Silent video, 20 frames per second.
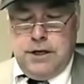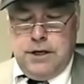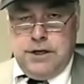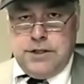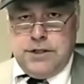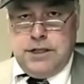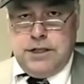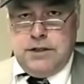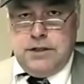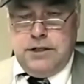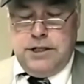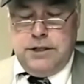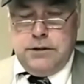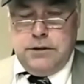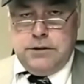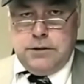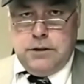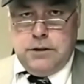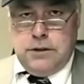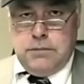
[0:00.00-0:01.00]
As
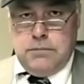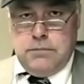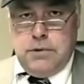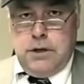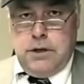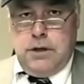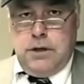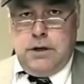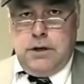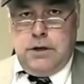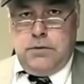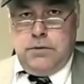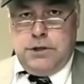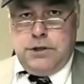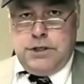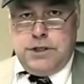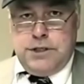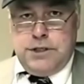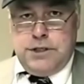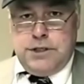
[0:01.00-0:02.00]
likable as he seems, and as
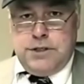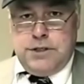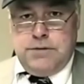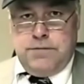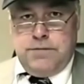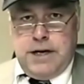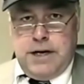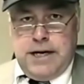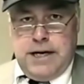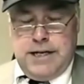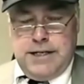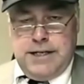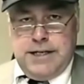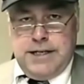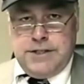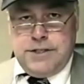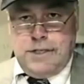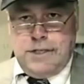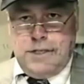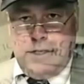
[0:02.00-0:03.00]
much as I wanted his
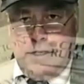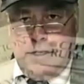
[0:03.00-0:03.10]
claims to be